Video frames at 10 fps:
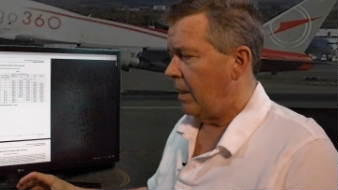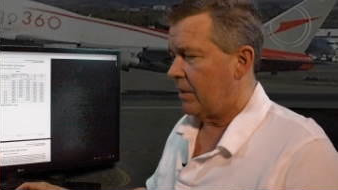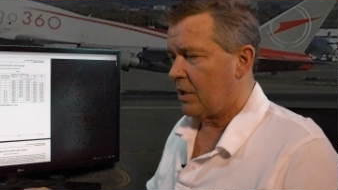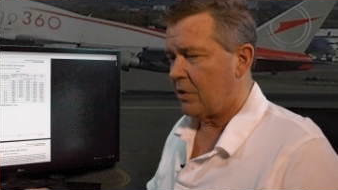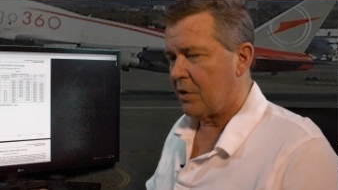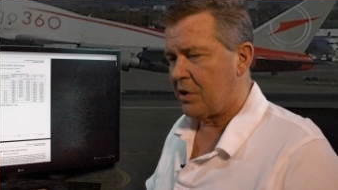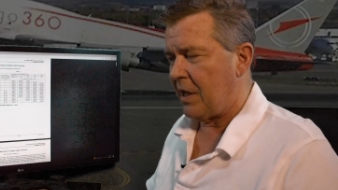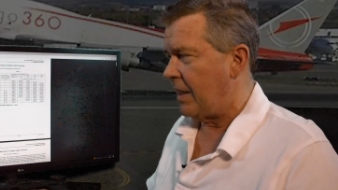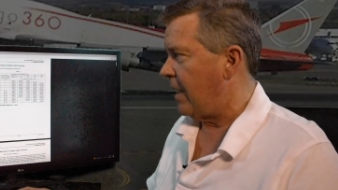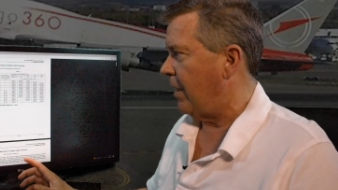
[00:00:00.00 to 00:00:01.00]
It's
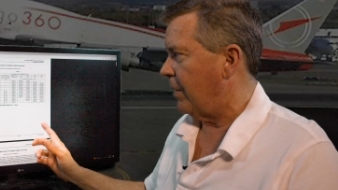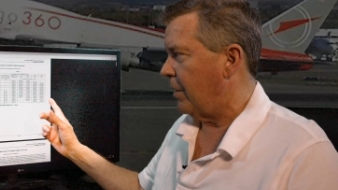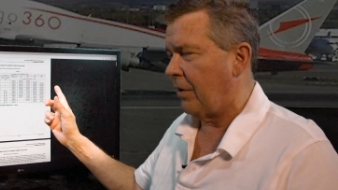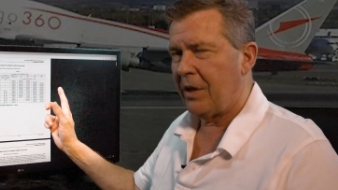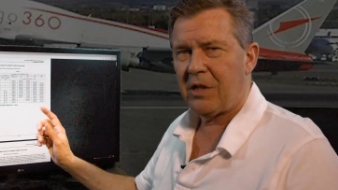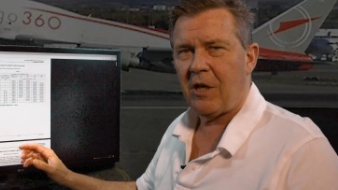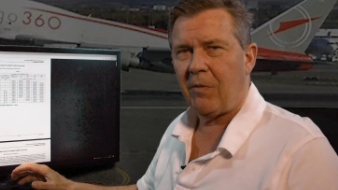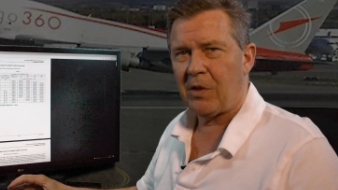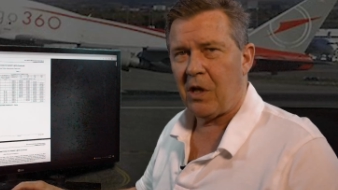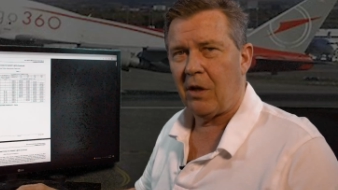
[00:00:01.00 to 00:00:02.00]
interesting now, you know, this stuff
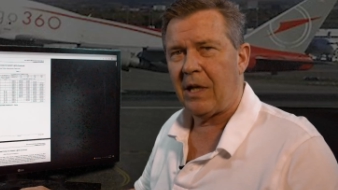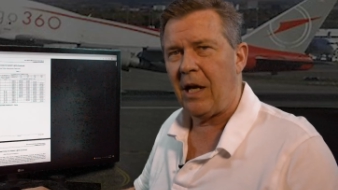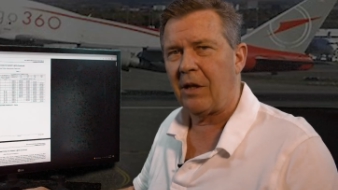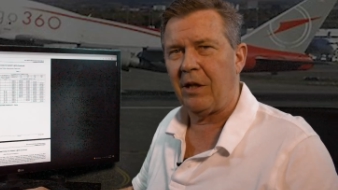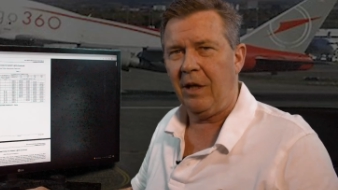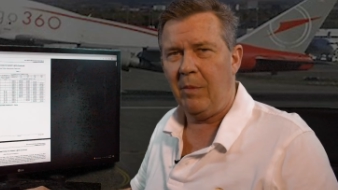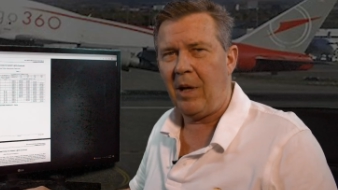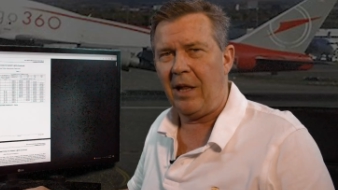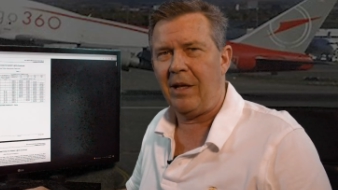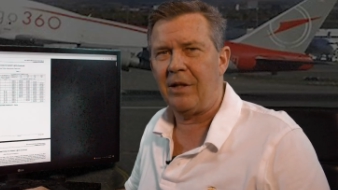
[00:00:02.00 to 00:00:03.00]
was all calculated
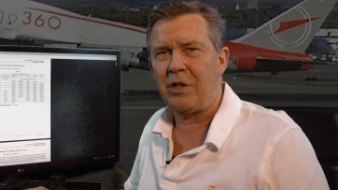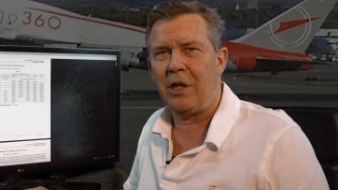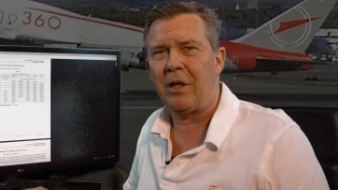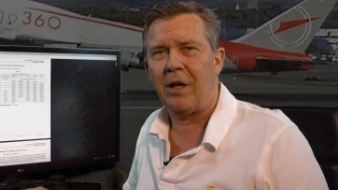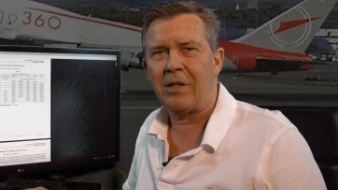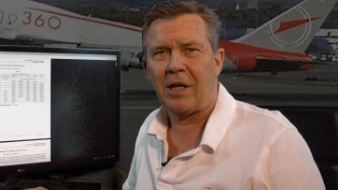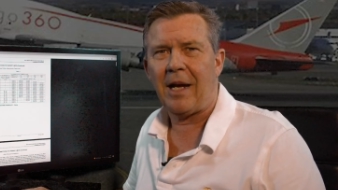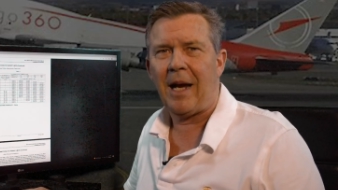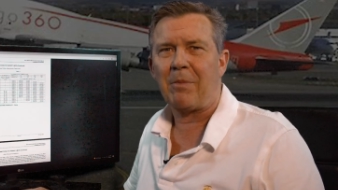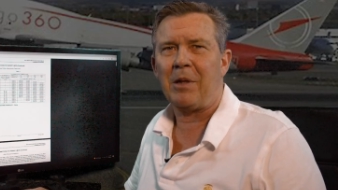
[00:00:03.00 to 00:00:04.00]
by the engineer. I was a
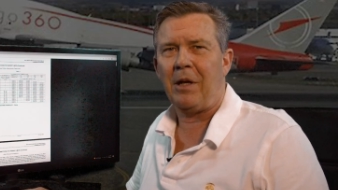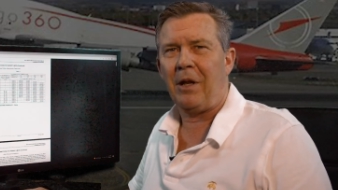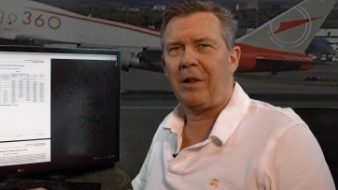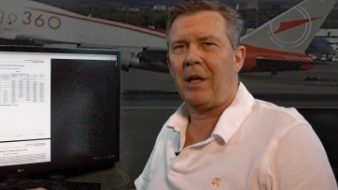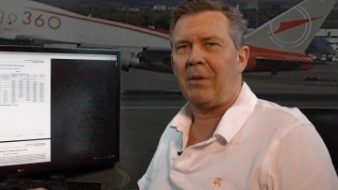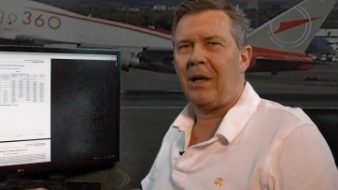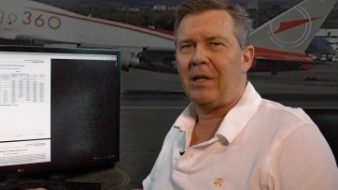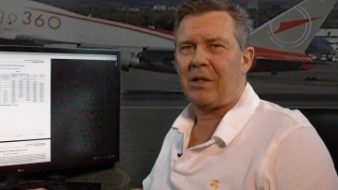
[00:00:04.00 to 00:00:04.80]
captain on the thing, right?